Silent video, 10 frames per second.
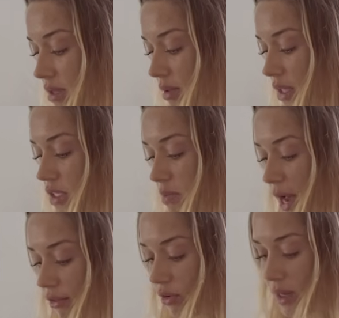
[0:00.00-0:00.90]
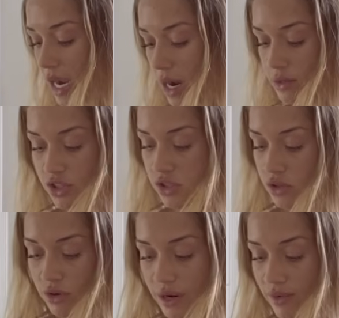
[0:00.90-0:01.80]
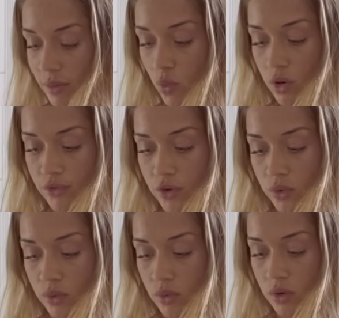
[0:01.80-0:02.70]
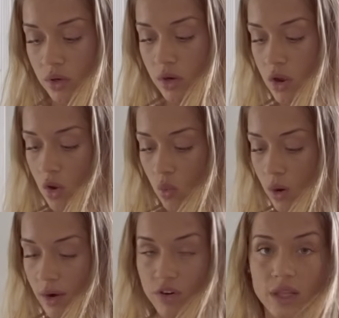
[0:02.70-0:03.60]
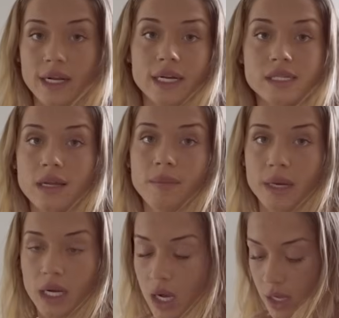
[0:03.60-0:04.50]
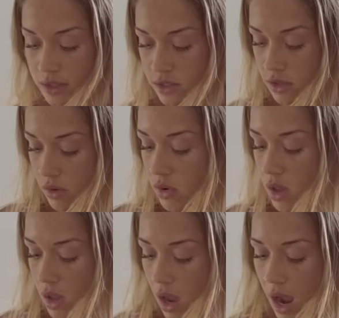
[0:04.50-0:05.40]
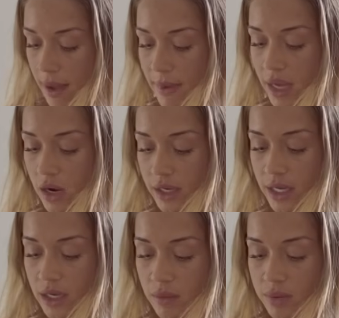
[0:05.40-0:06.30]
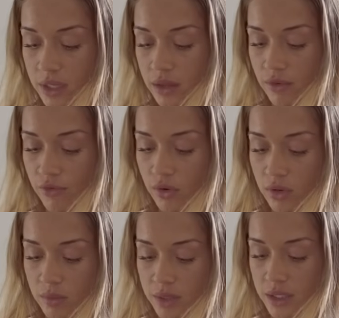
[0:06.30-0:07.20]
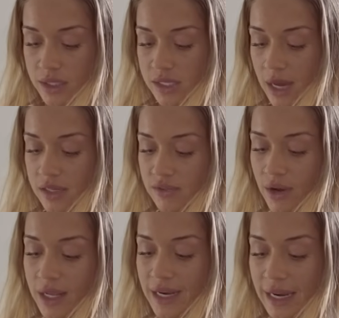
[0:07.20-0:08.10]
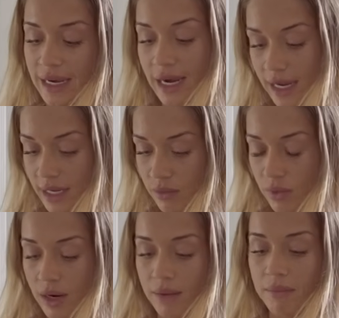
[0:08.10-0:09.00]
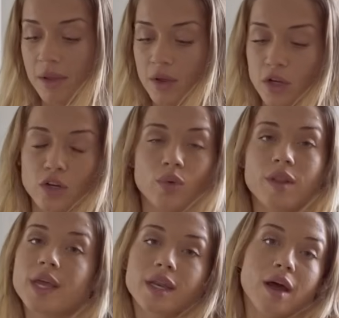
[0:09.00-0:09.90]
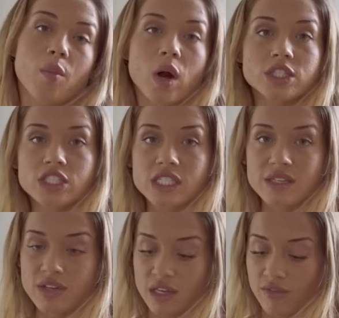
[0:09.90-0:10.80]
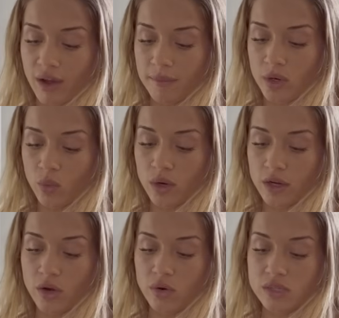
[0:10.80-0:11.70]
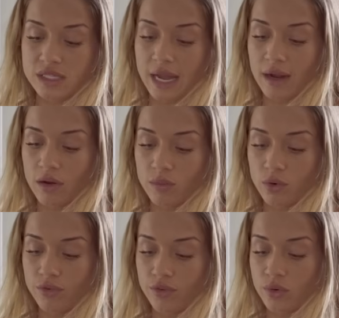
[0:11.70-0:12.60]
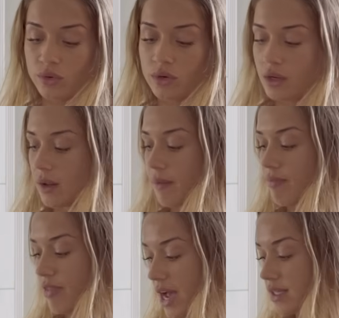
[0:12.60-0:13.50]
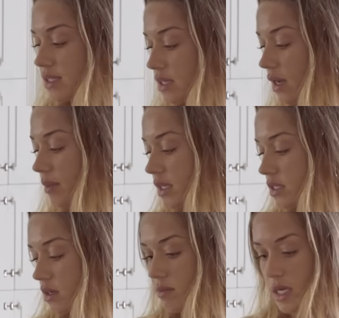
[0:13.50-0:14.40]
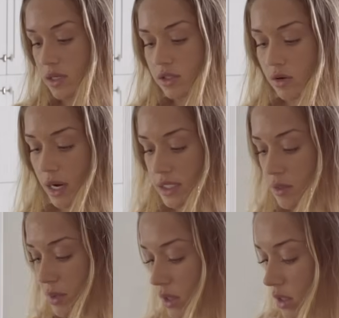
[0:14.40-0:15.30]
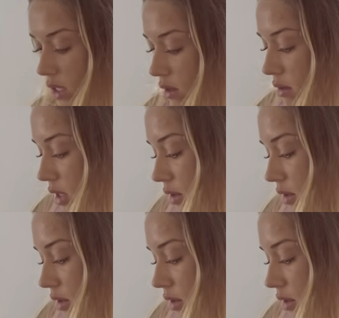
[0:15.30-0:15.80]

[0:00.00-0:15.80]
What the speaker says: something that's bad for me, just craving more food or whatever. Like I said, I'm in a cut. So I may not get completely full, completely satisfied. And at night when I'm laying down watching TV, if I'm gonna wanna go snack on more food, that's the time that it's gonna be. So I typically